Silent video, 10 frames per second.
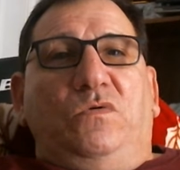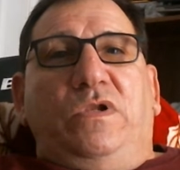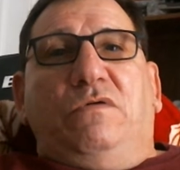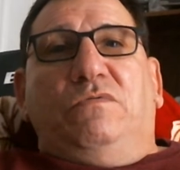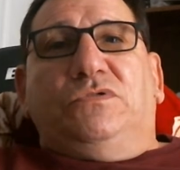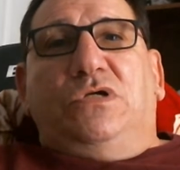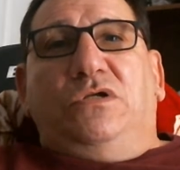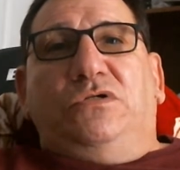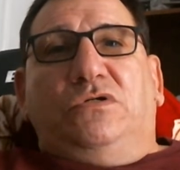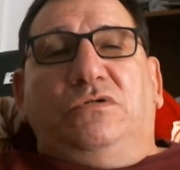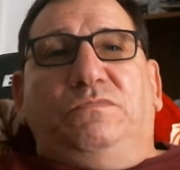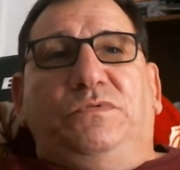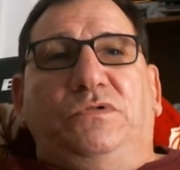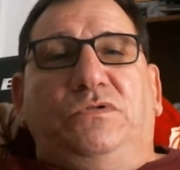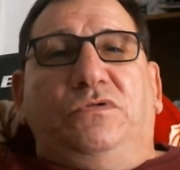whatever's on your
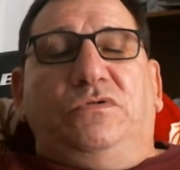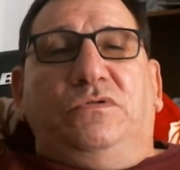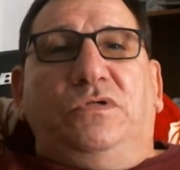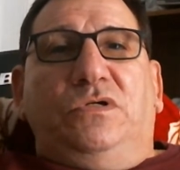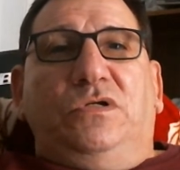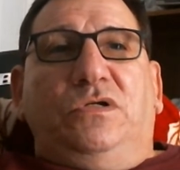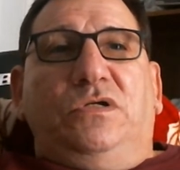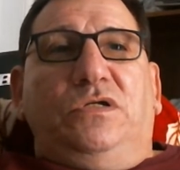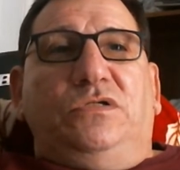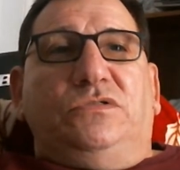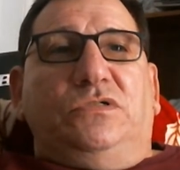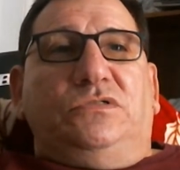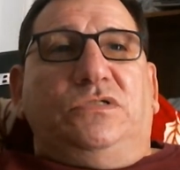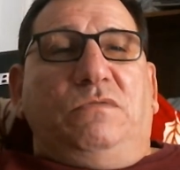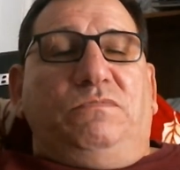computer is
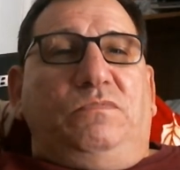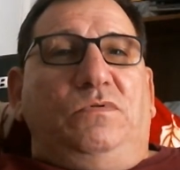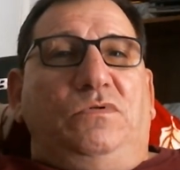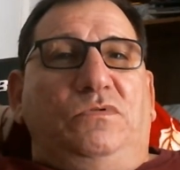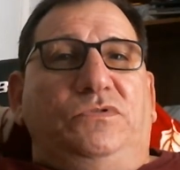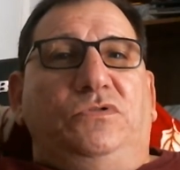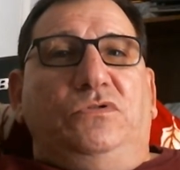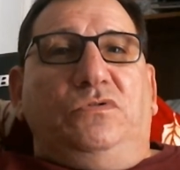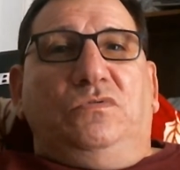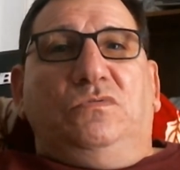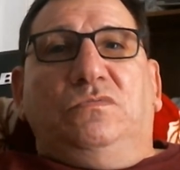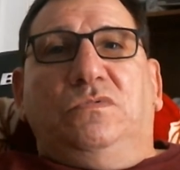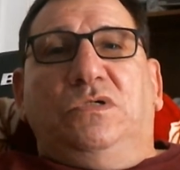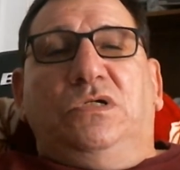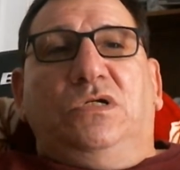susceptible to,
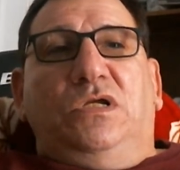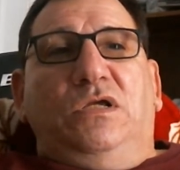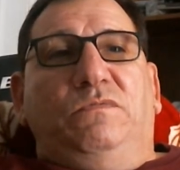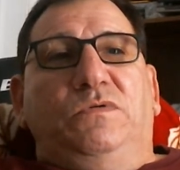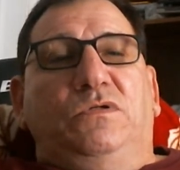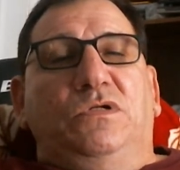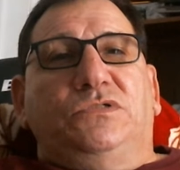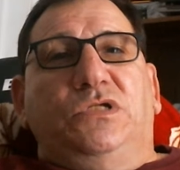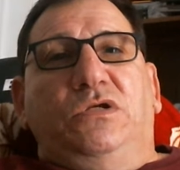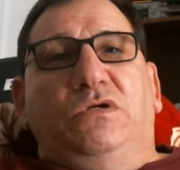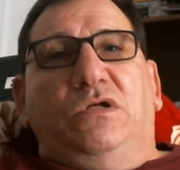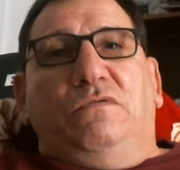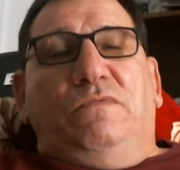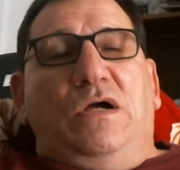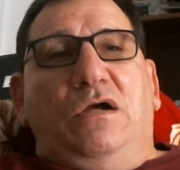if you, let's say you get
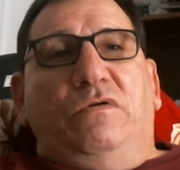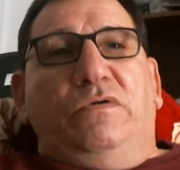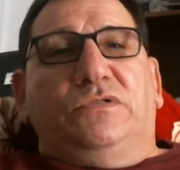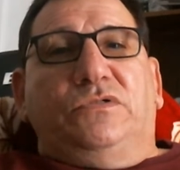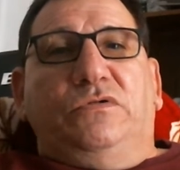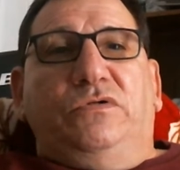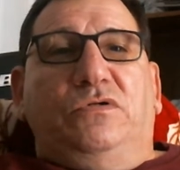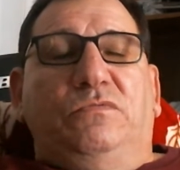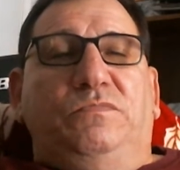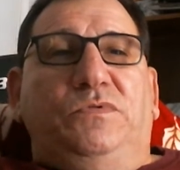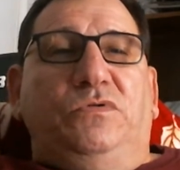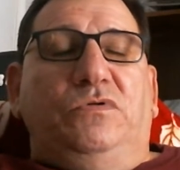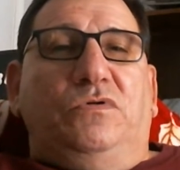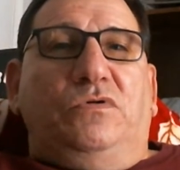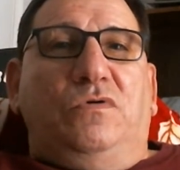a virus or your
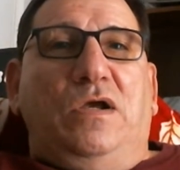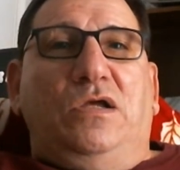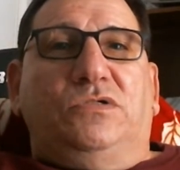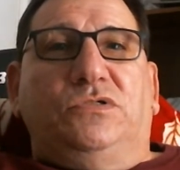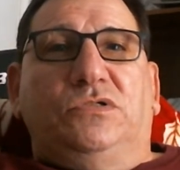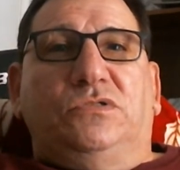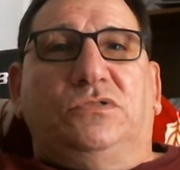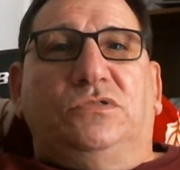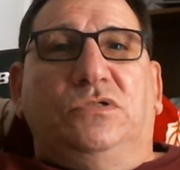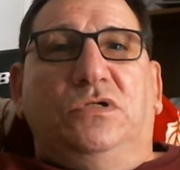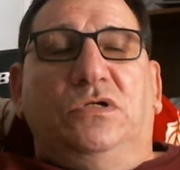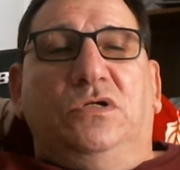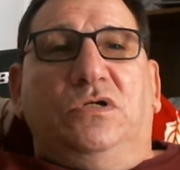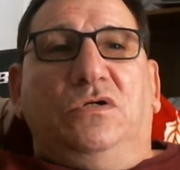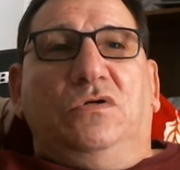computer crashes
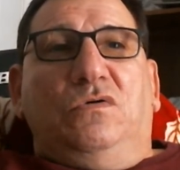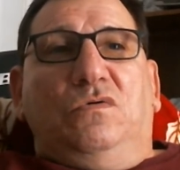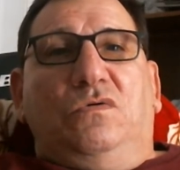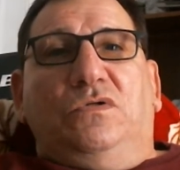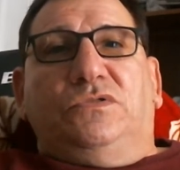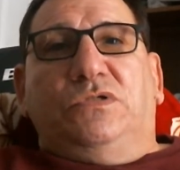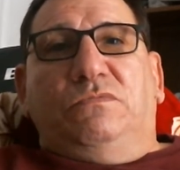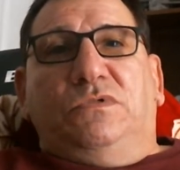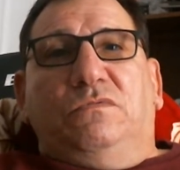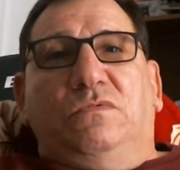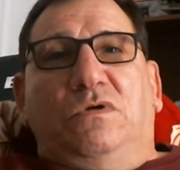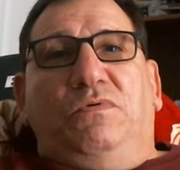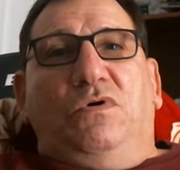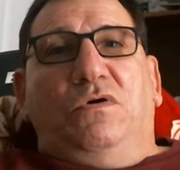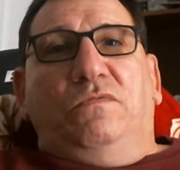or something, a
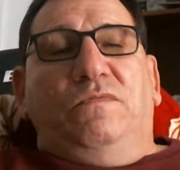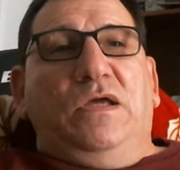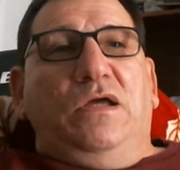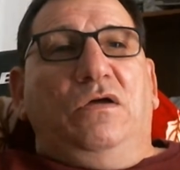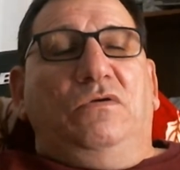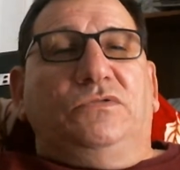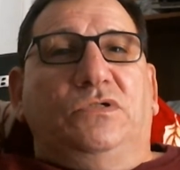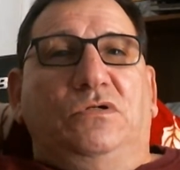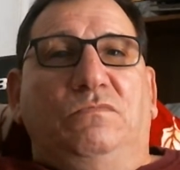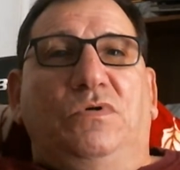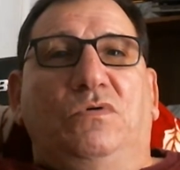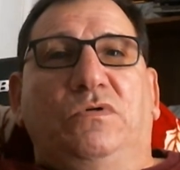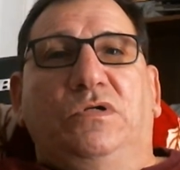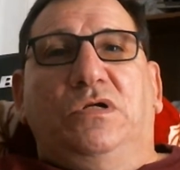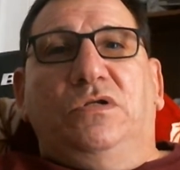part fails, a
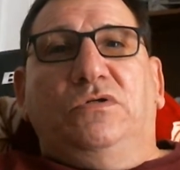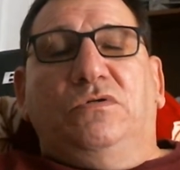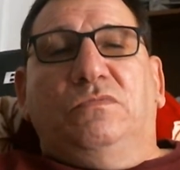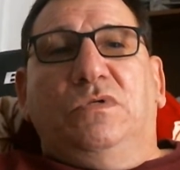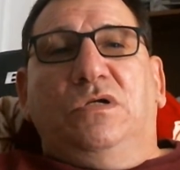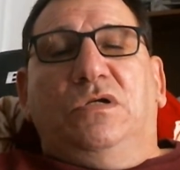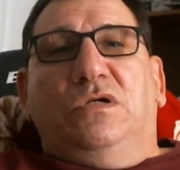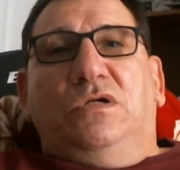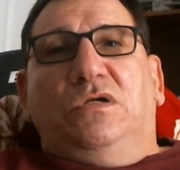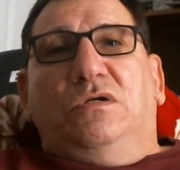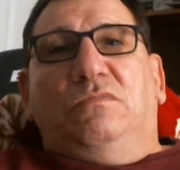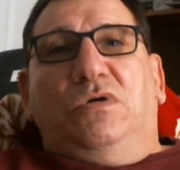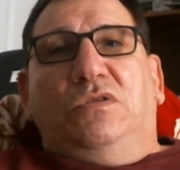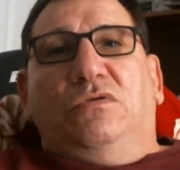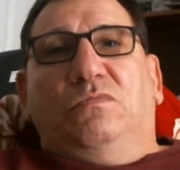component on your
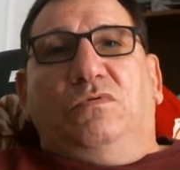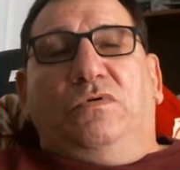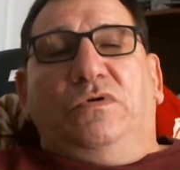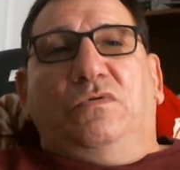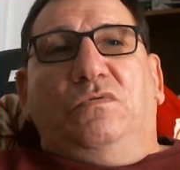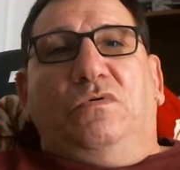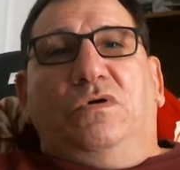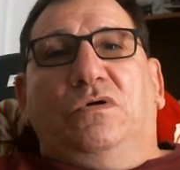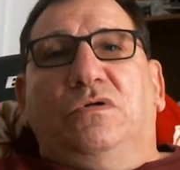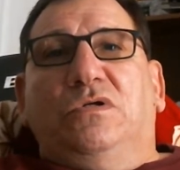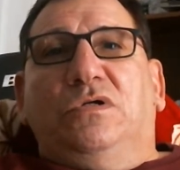motherboard, or